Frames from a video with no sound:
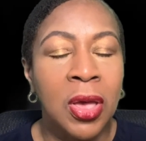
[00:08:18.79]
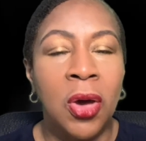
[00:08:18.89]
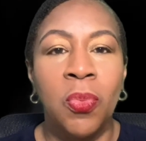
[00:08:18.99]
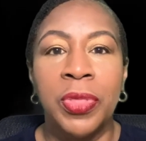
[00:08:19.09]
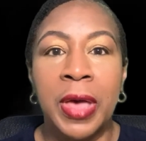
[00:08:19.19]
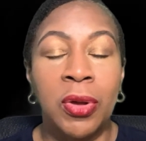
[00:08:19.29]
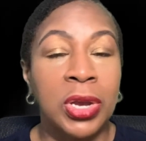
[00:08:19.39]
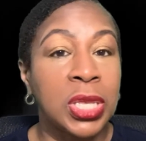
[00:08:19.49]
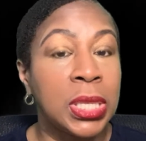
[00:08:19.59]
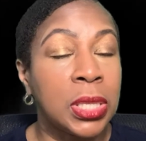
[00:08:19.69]
without a
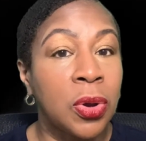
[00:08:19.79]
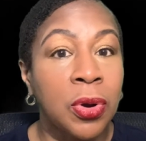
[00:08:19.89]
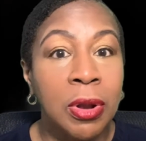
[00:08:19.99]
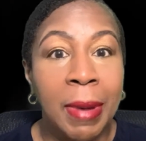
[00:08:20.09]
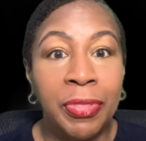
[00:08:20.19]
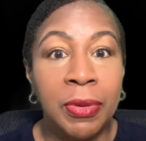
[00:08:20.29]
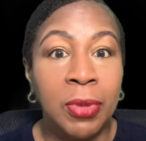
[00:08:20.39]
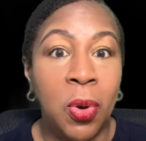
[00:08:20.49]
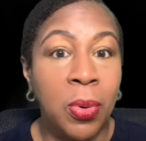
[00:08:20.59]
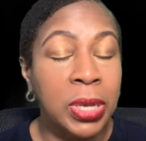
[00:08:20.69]
concern about them
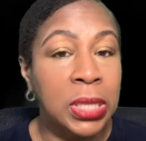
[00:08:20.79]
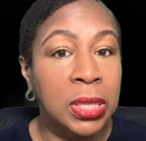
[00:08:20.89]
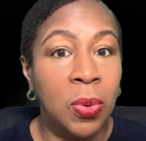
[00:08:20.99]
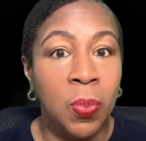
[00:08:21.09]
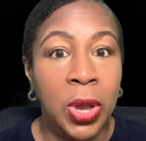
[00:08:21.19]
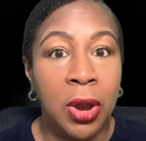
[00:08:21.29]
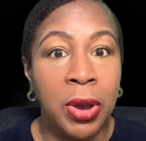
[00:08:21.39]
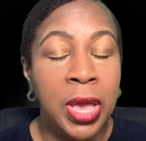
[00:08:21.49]
going somewhere